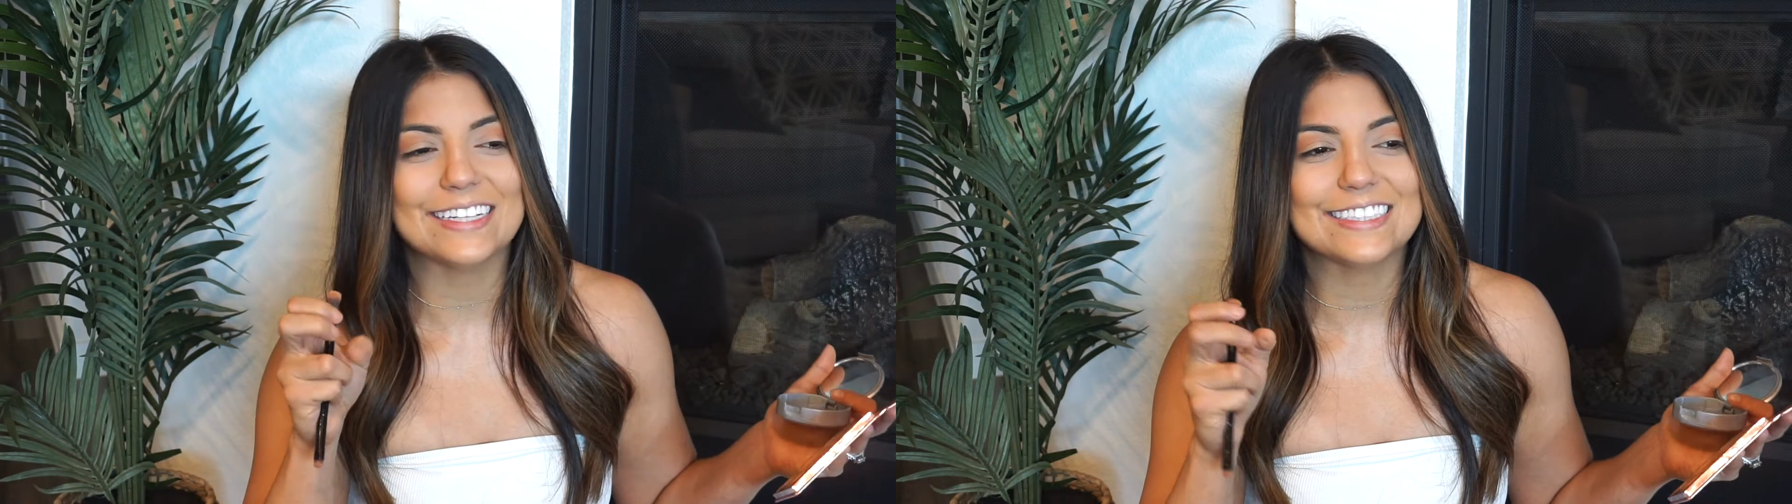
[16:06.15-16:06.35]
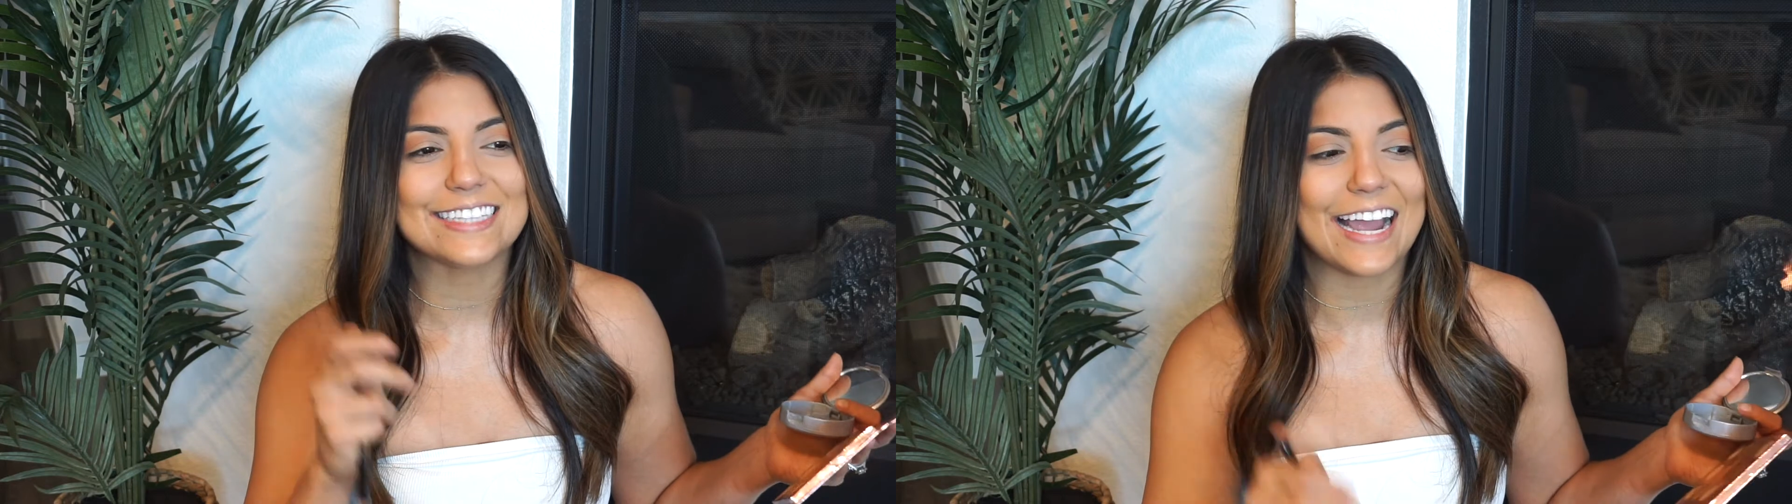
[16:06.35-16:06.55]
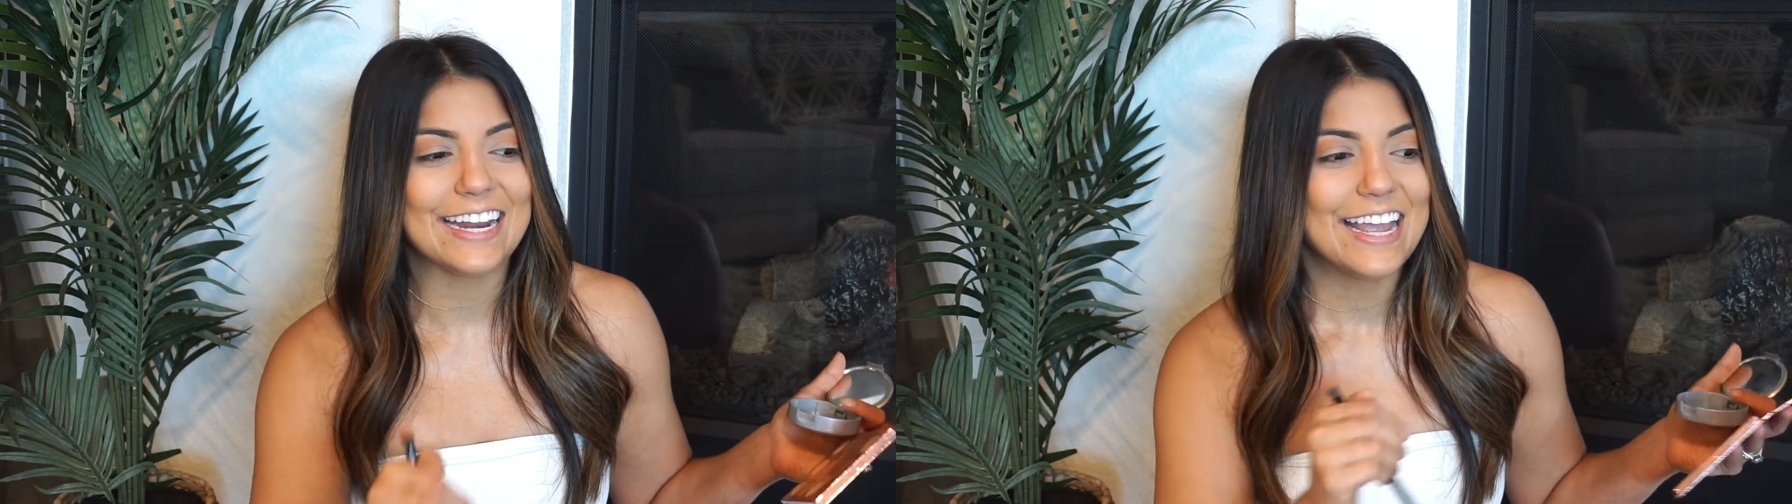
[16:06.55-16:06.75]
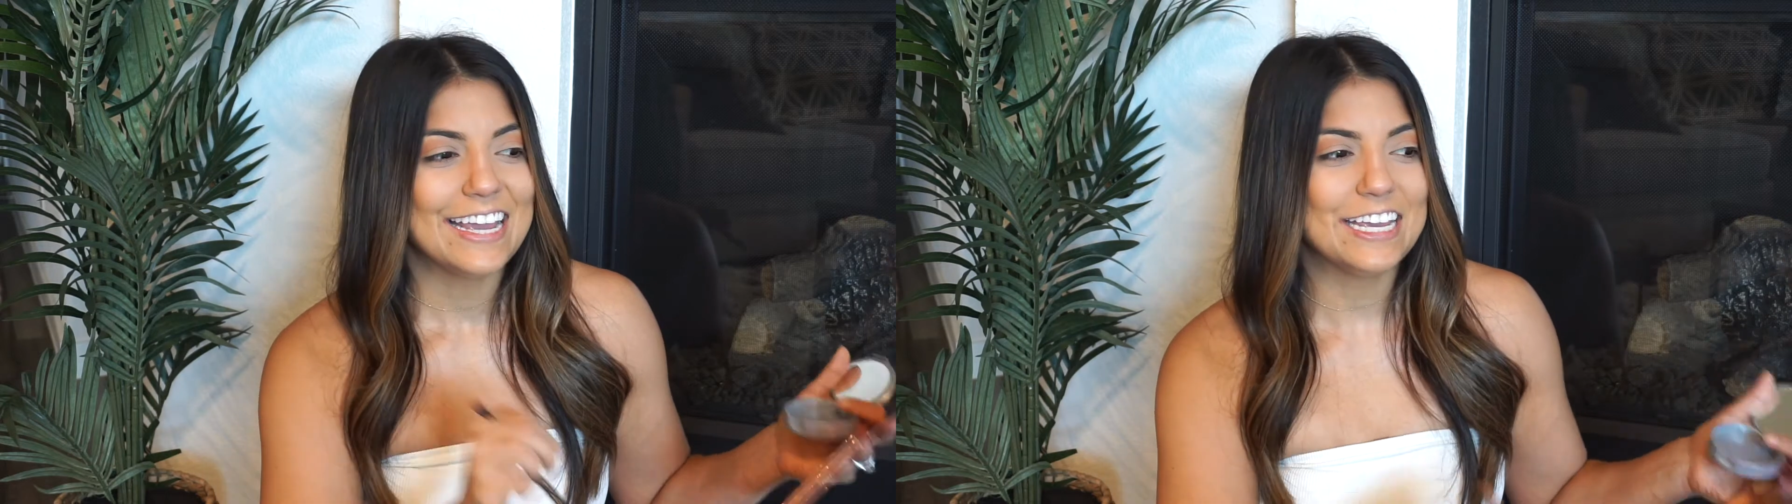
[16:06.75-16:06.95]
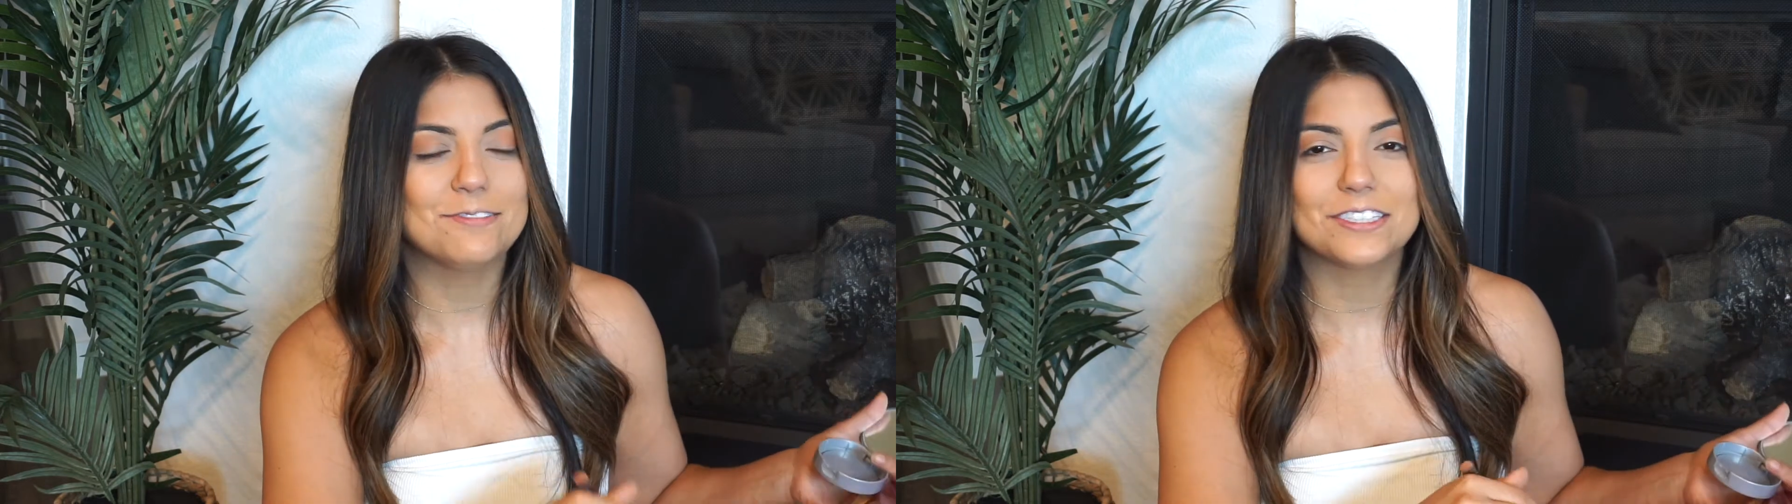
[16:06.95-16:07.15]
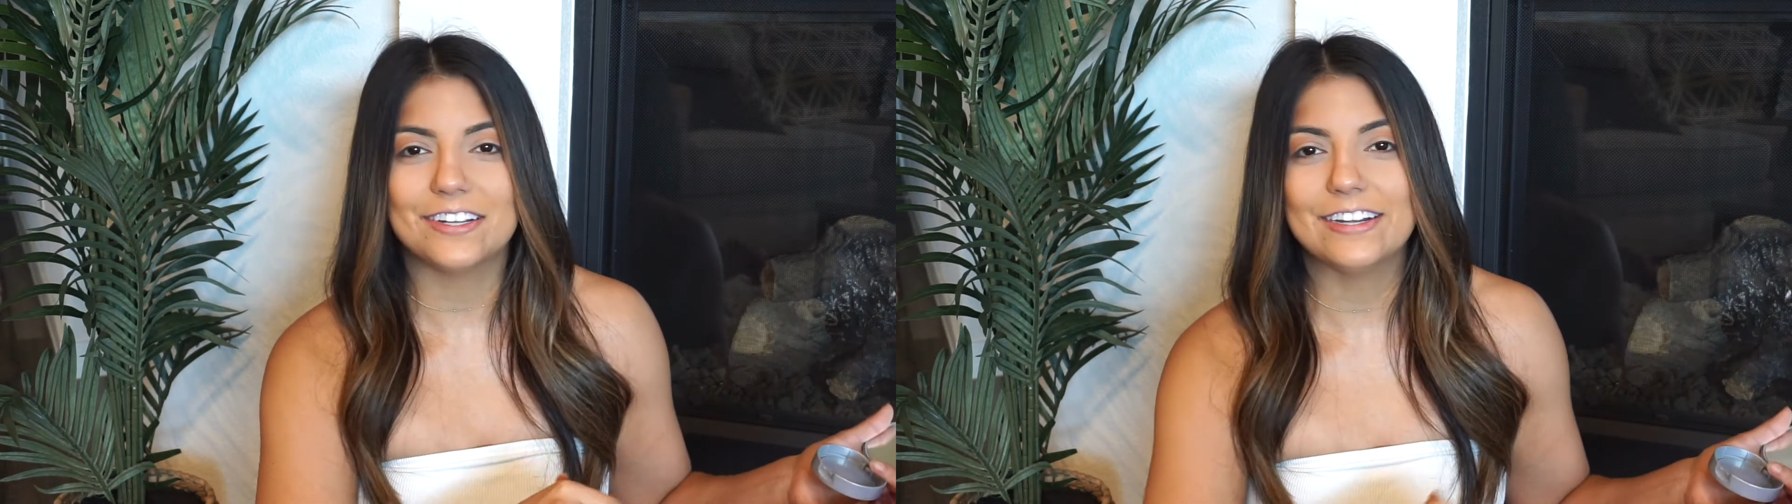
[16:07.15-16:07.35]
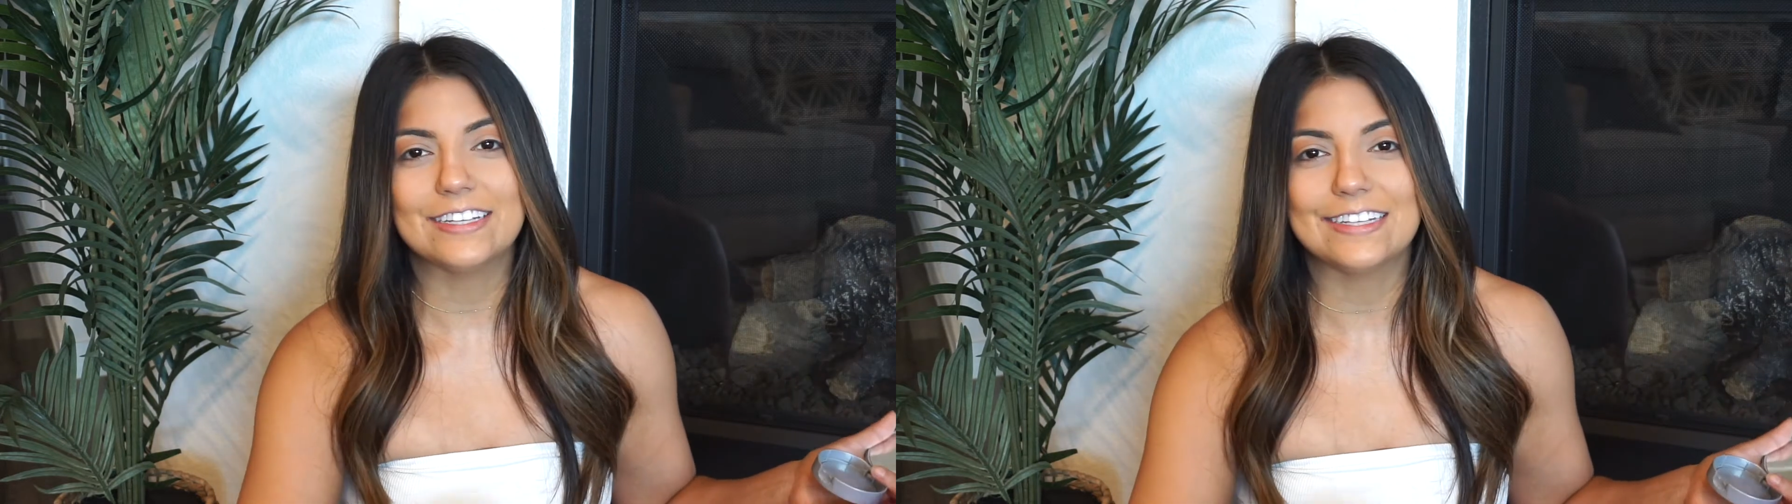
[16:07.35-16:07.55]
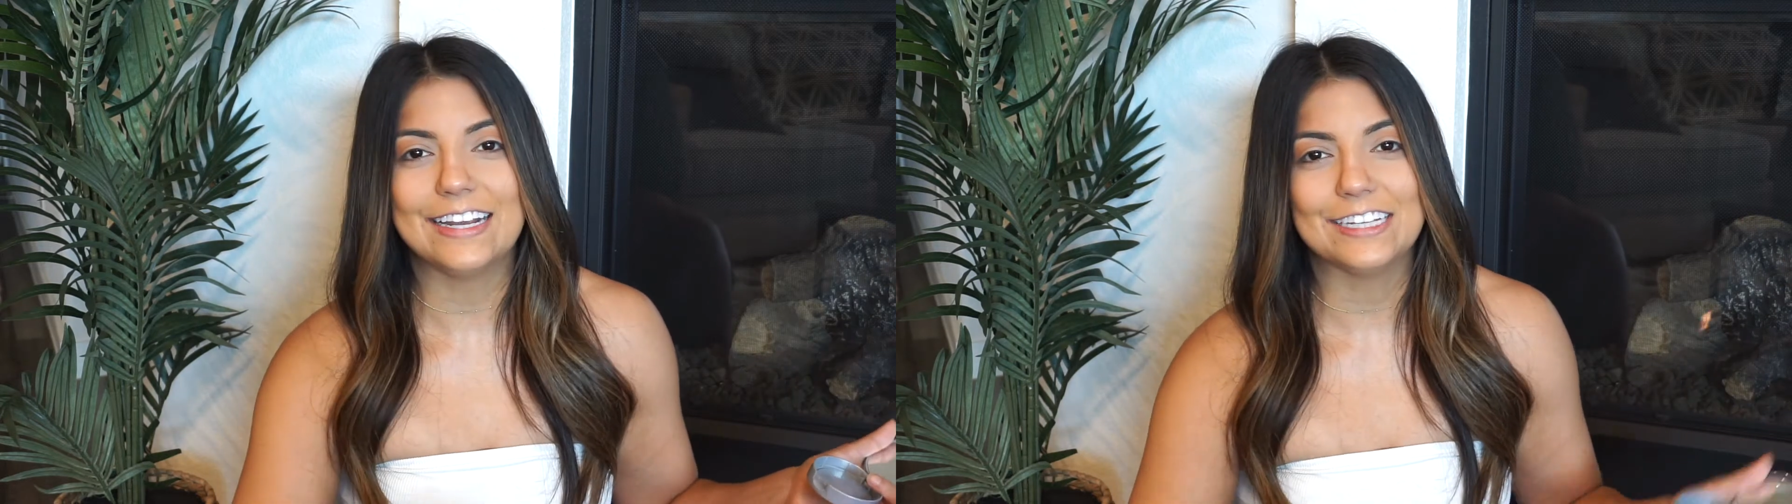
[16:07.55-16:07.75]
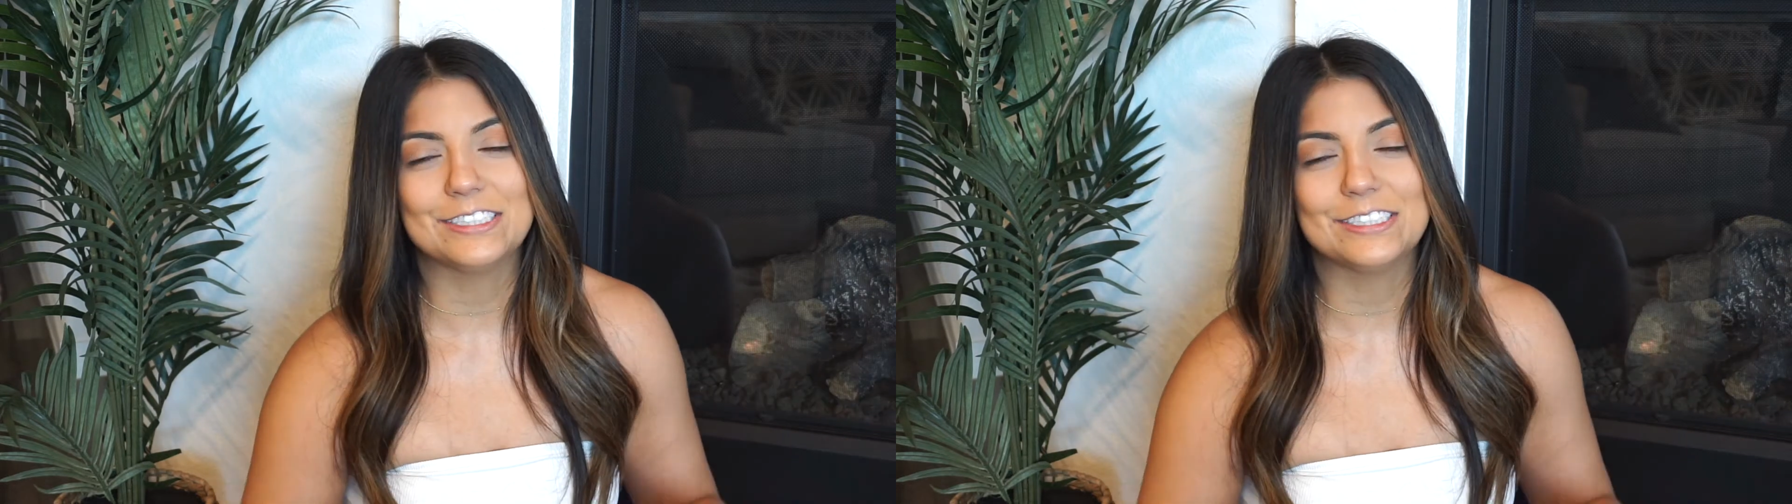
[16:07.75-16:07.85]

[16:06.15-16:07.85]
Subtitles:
good side, he was on his knee.